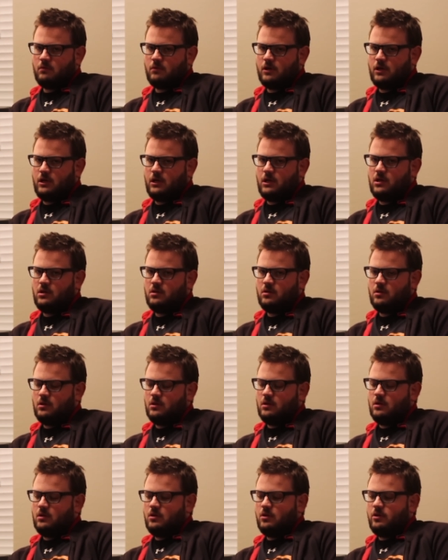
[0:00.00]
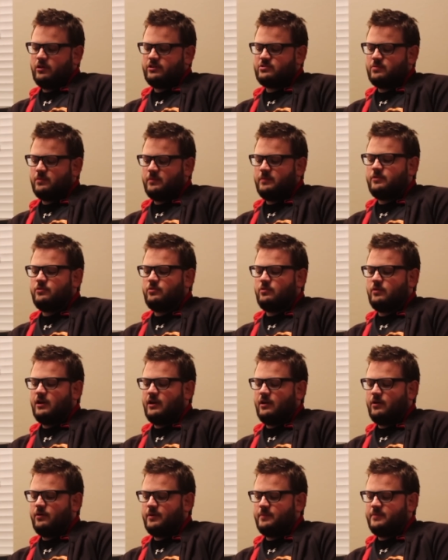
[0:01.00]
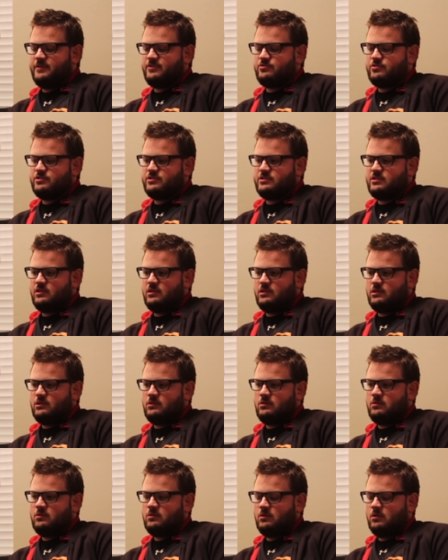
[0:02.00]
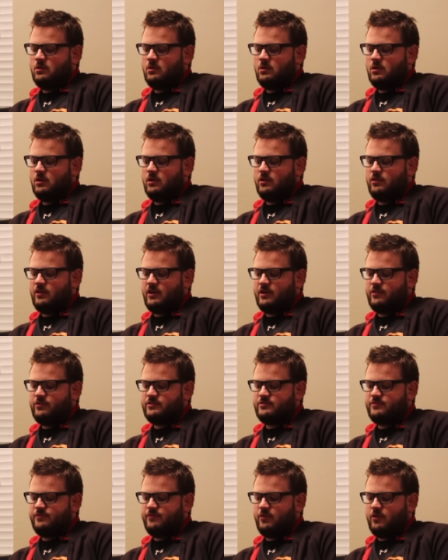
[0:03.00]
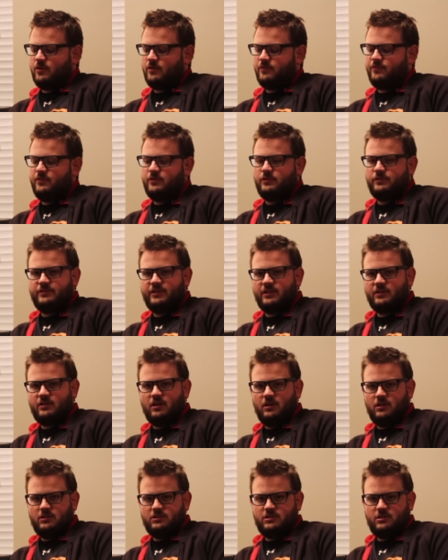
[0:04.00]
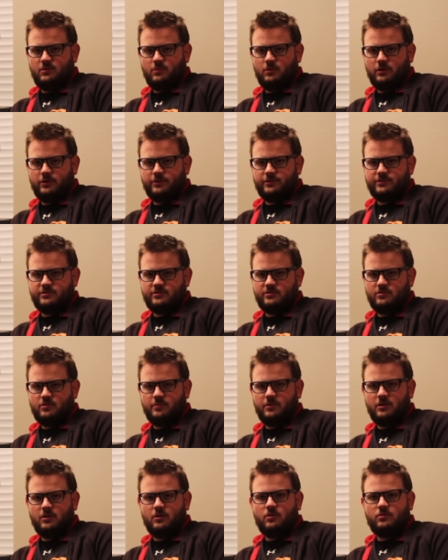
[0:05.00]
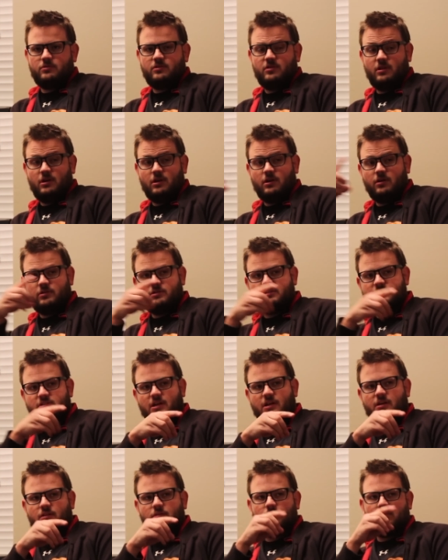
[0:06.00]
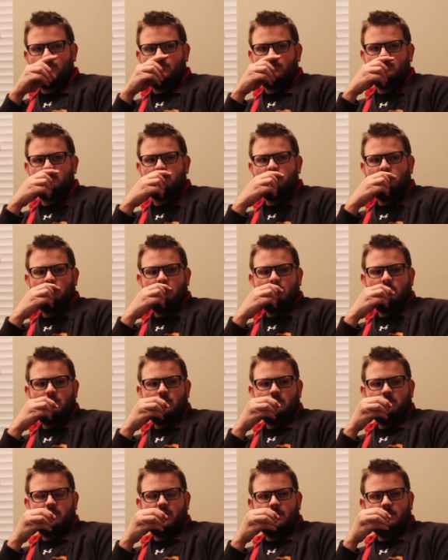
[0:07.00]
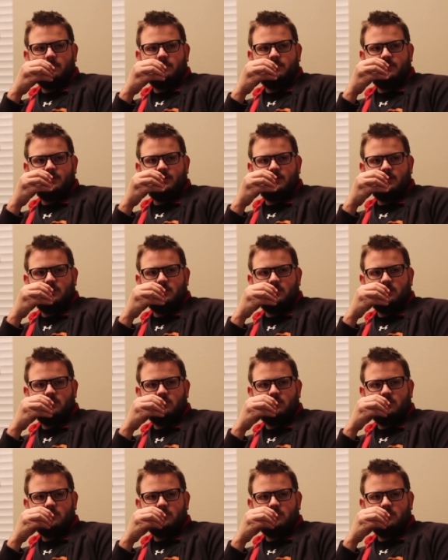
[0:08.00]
Okay. All right, so what I'm going to do now, I'm interested in the, how this far field technology works. So I'm going to go to the other side of the room, probably,